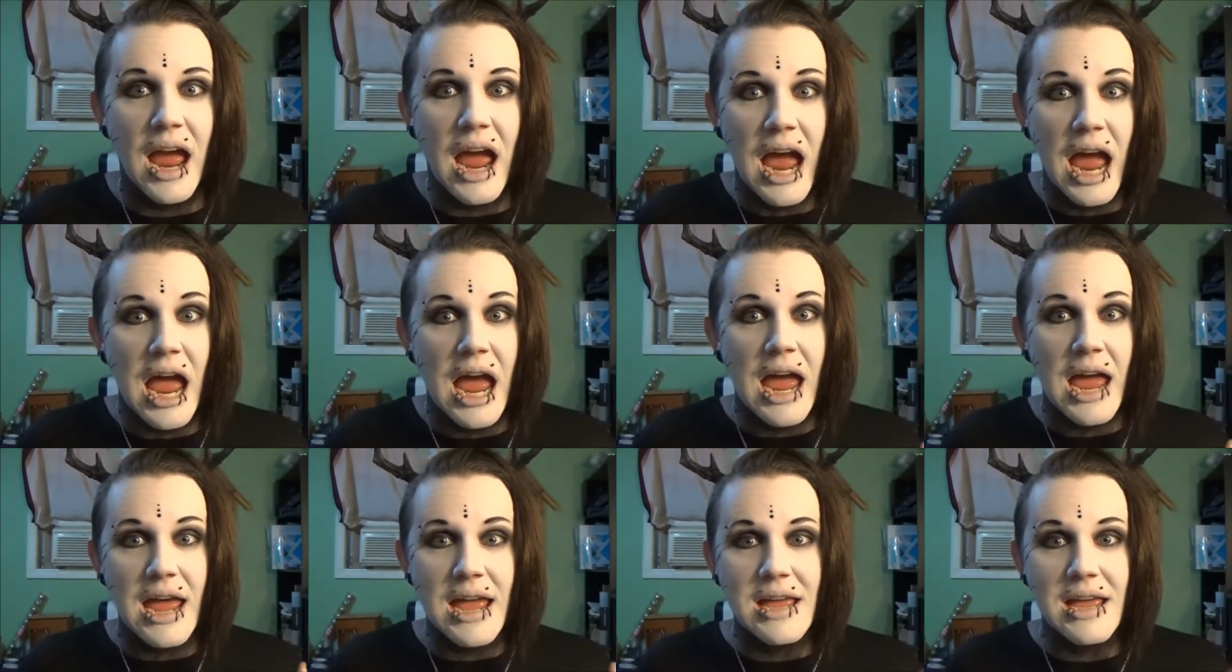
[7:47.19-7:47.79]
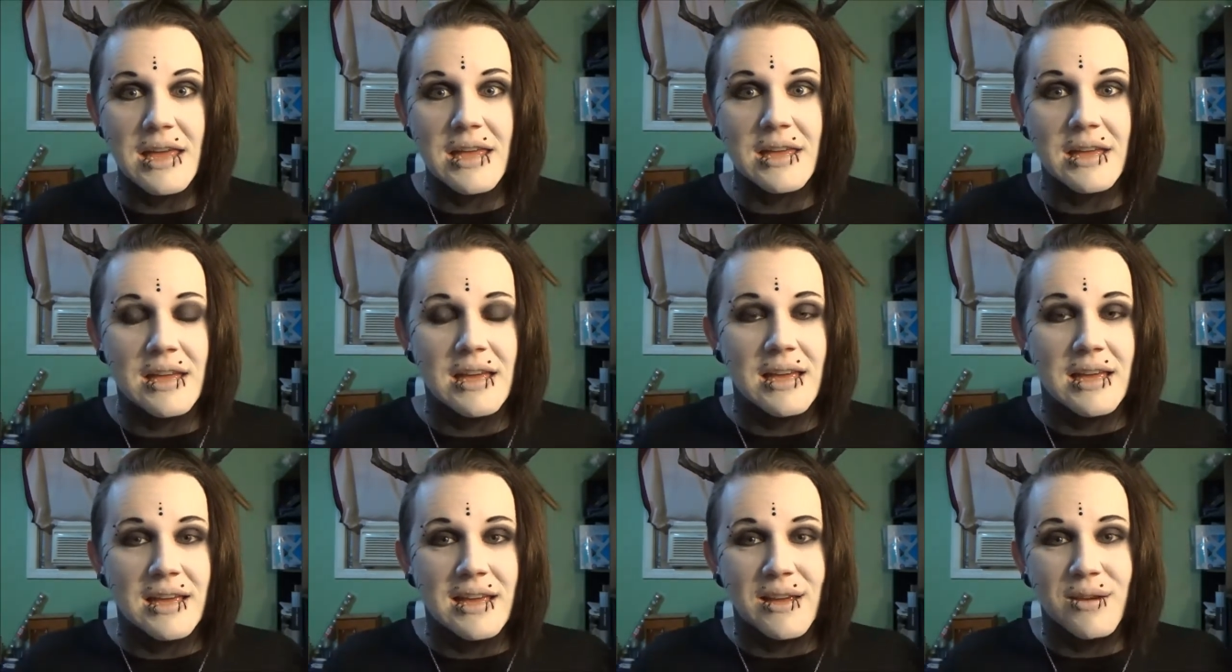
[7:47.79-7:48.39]
I,
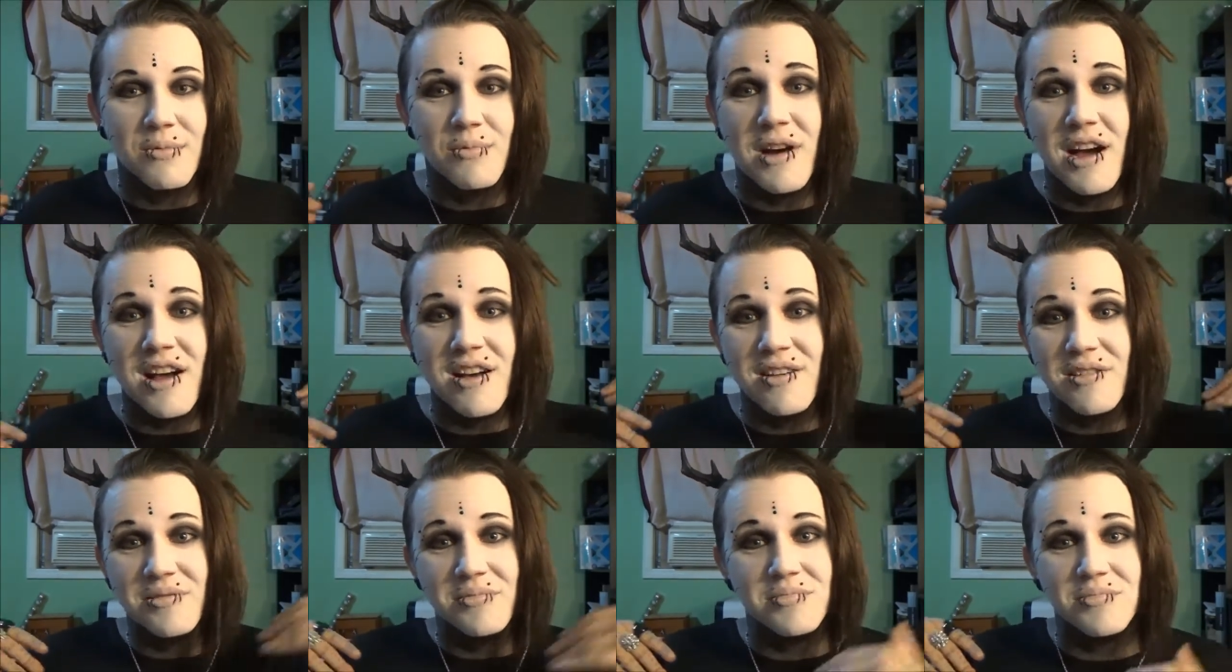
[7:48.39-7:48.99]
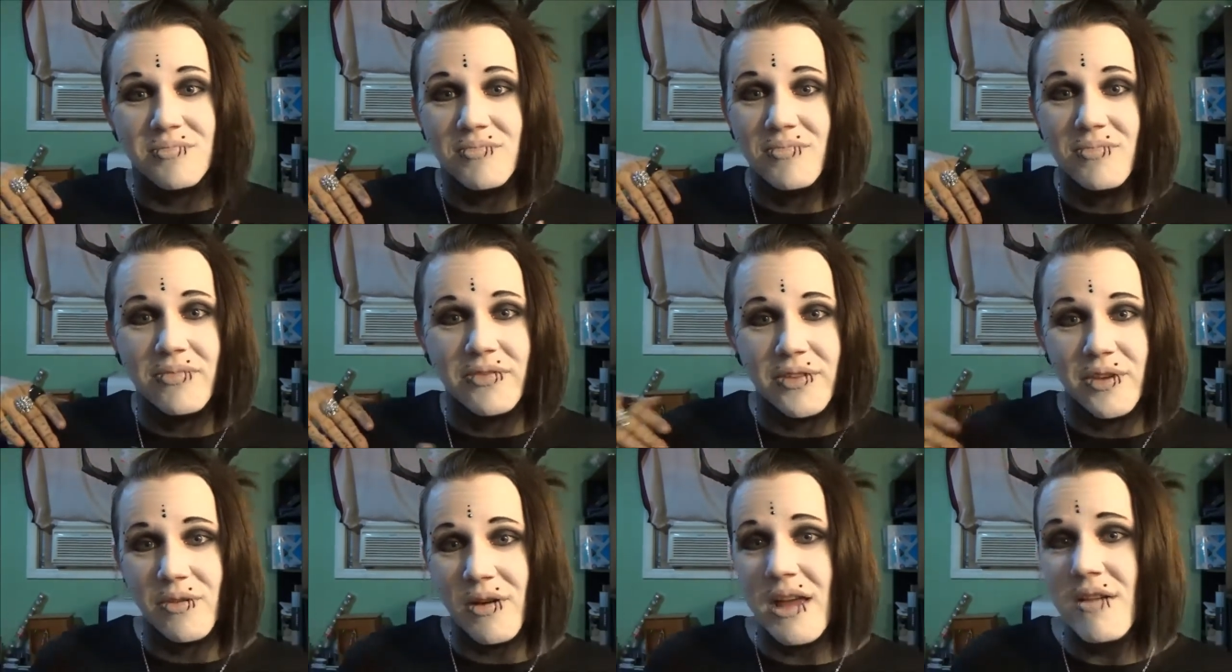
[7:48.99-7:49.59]
while
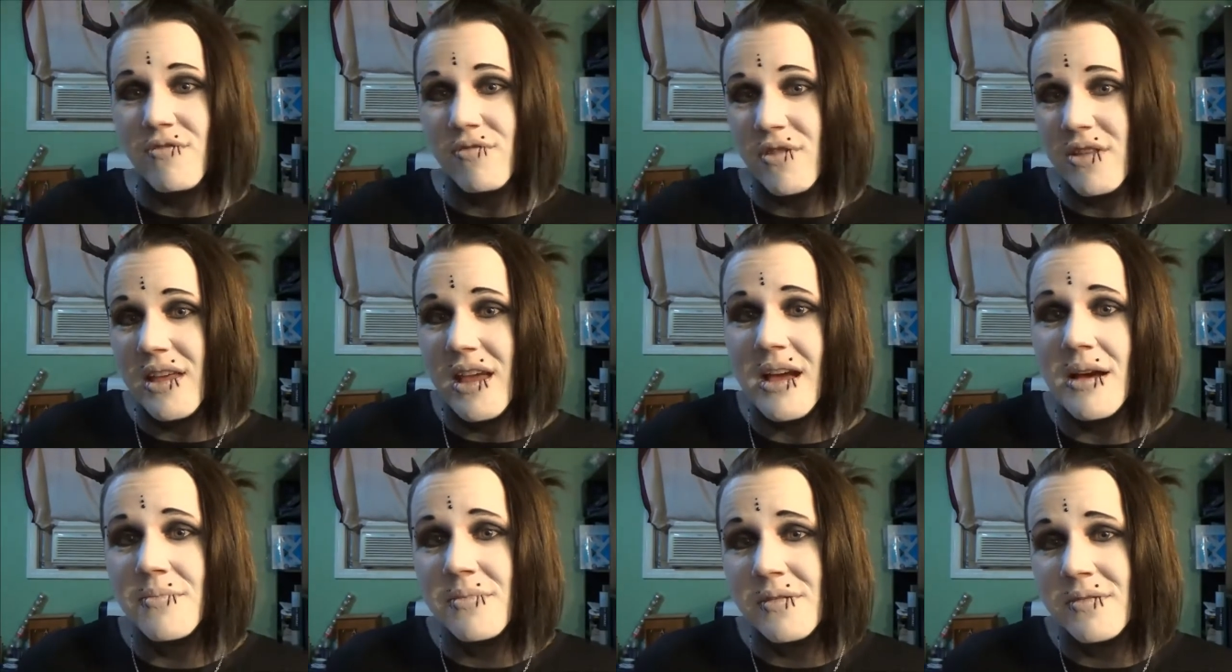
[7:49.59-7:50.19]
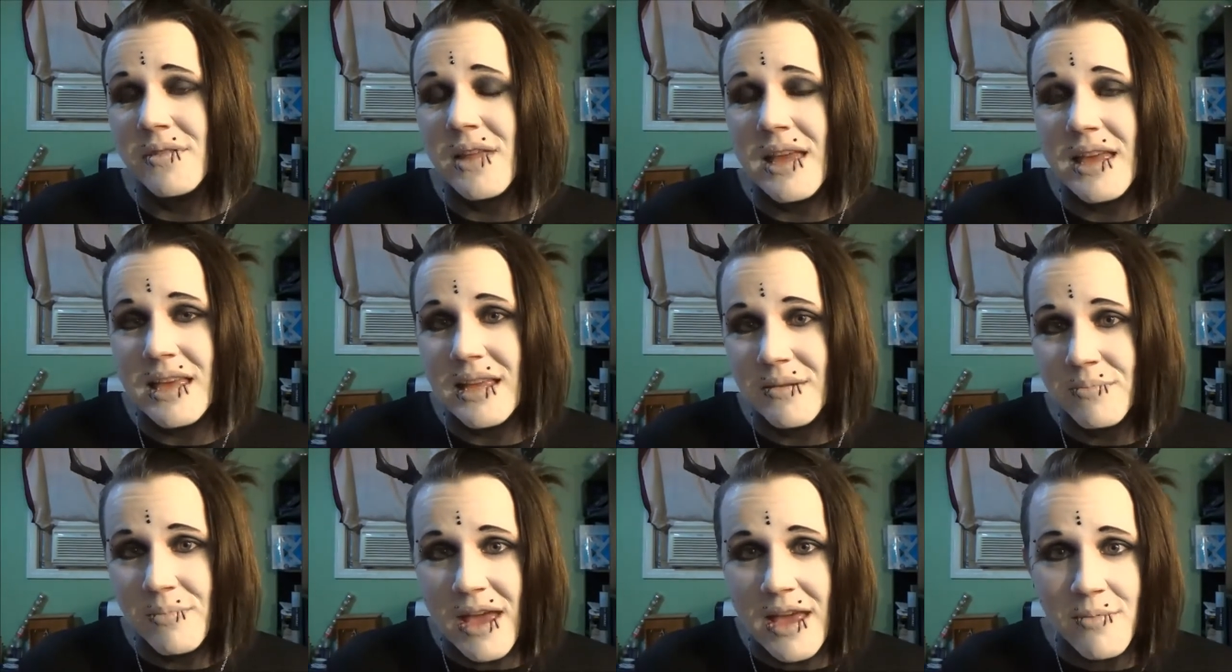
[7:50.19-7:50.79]
great for them if they
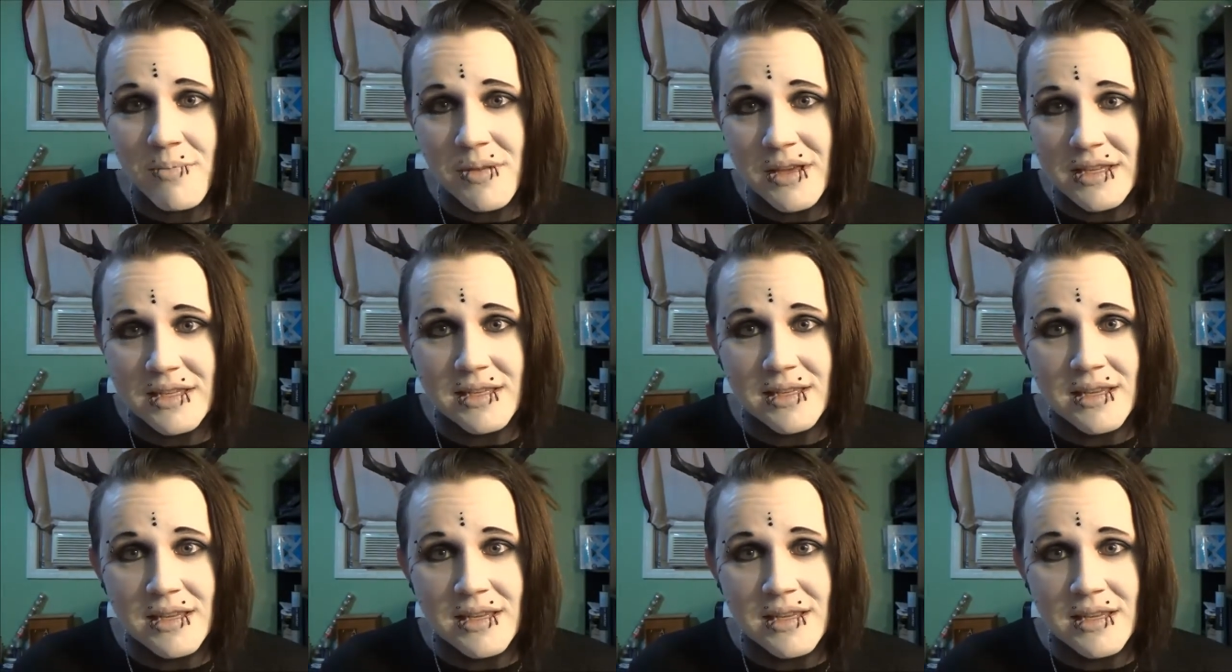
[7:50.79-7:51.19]
can make biz,